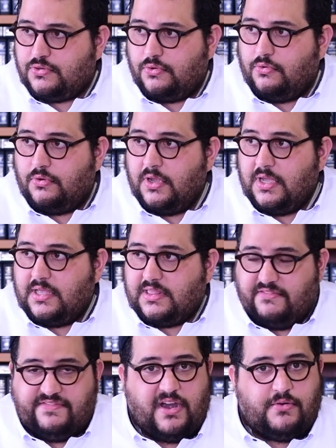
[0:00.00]
to
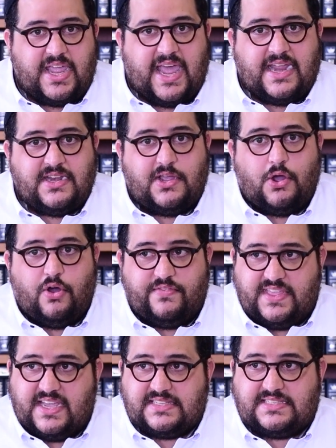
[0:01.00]
the very end of
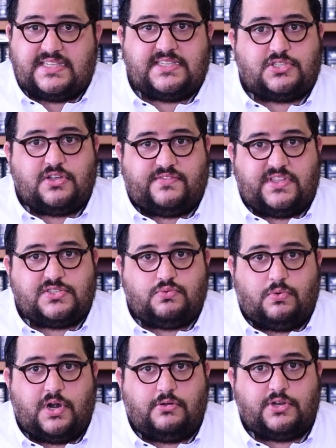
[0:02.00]
the existence of this
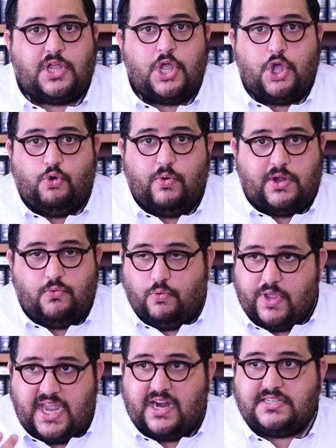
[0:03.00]
world, when
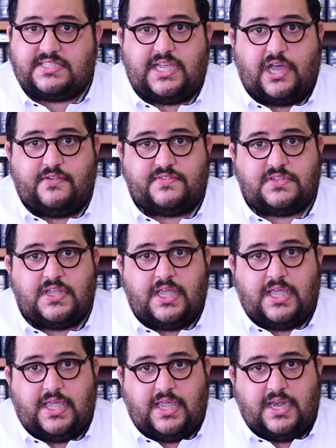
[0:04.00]
we ourselves,
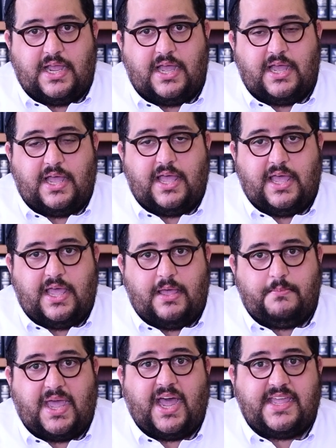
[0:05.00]
in
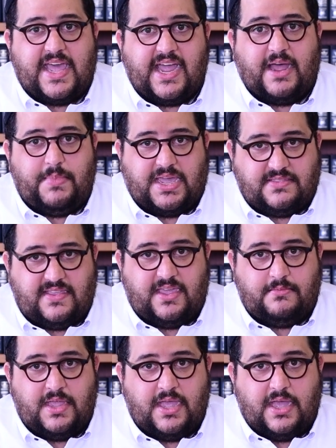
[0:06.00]
Mechayei
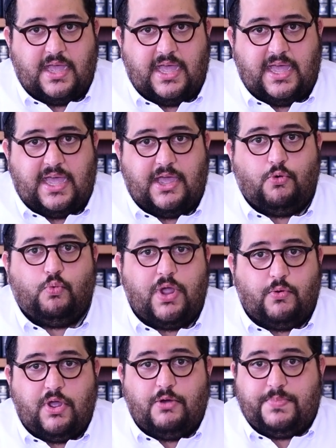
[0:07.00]
HaMeitim, we
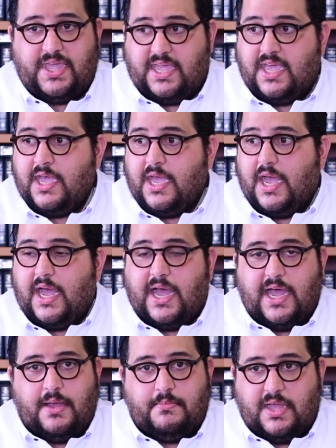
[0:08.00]
will be
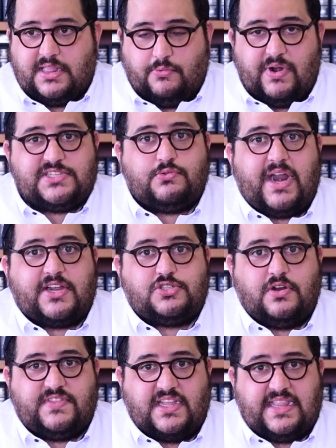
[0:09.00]
the resurrection
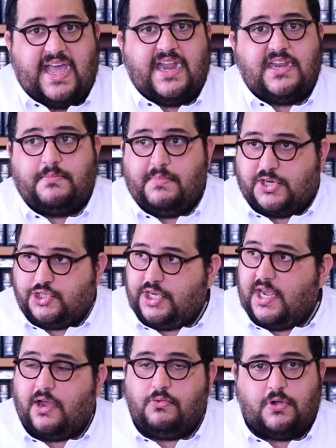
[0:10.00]
of the dead, and
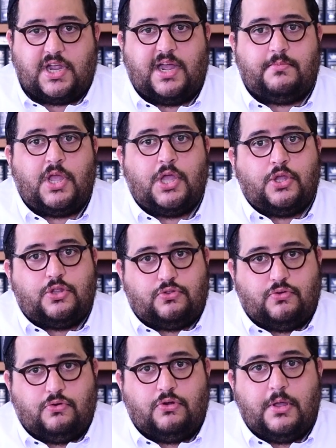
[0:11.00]
Mashiach will come
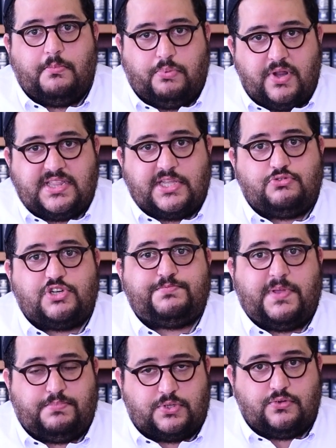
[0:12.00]
to bring the Jewish
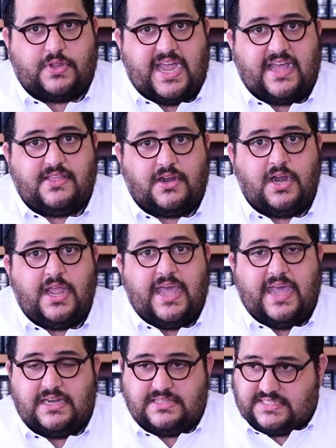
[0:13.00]
people together
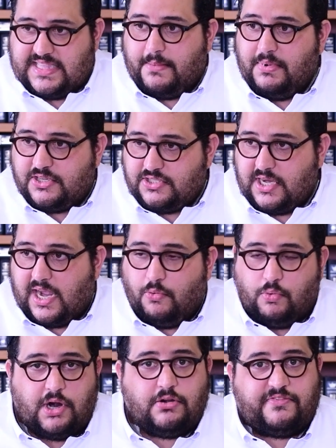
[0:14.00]
and establish a
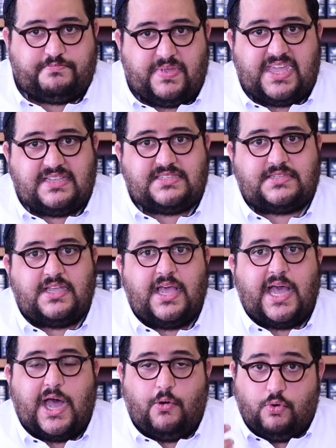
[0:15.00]
world of peace,
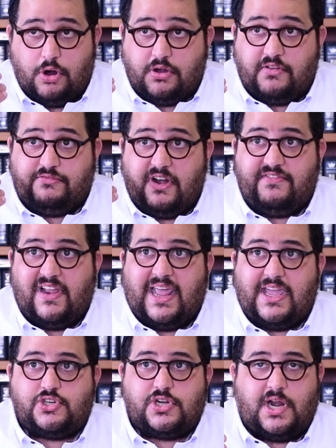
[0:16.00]
a world of
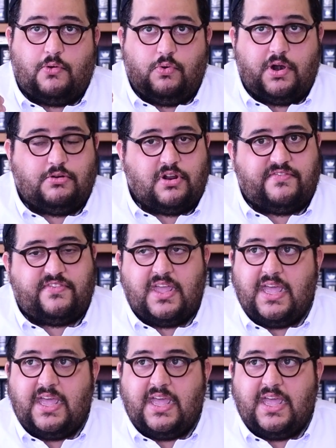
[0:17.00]
revelation, a world of